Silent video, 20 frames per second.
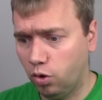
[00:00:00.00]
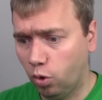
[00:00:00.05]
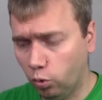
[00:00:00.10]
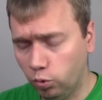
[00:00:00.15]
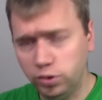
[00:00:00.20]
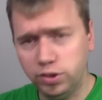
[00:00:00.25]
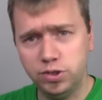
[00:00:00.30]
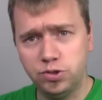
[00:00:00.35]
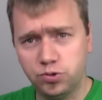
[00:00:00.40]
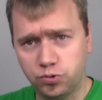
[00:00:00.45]

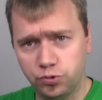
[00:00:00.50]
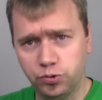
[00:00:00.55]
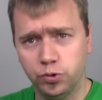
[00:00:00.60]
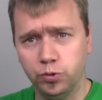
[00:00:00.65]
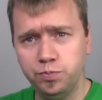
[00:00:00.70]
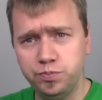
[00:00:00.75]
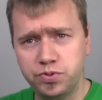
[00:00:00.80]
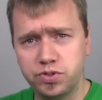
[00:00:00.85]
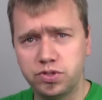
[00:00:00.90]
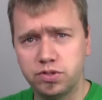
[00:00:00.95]
only
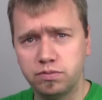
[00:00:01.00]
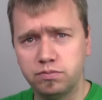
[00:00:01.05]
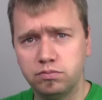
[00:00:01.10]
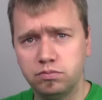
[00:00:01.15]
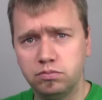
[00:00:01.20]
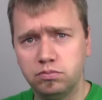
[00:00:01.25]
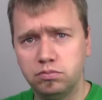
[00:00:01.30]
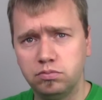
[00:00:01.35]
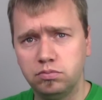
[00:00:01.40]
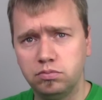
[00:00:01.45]
troops
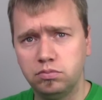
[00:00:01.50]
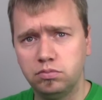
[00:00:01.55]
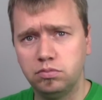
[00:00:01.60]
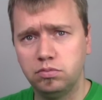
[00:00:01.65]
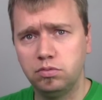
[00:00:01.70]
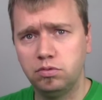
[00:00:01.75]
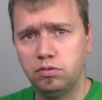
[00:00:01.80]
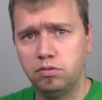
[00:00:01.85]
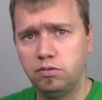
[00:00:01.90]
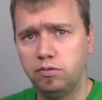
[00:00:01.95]

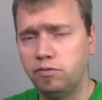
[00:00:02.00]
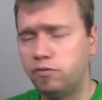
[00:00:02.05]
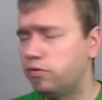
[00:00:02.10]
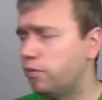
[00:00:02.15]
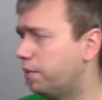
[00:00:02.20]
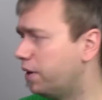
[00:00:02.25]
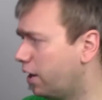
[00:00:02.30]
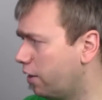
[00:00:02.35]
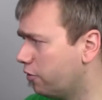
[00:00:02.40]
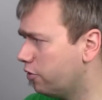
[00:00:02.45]

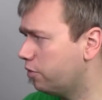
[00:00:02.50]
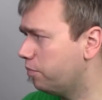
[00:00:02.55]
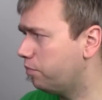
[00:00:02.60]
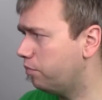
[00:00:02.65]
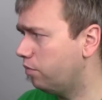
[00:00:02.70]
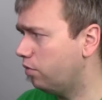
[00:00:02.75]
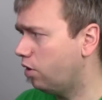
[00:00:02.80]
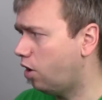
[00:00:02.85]
from another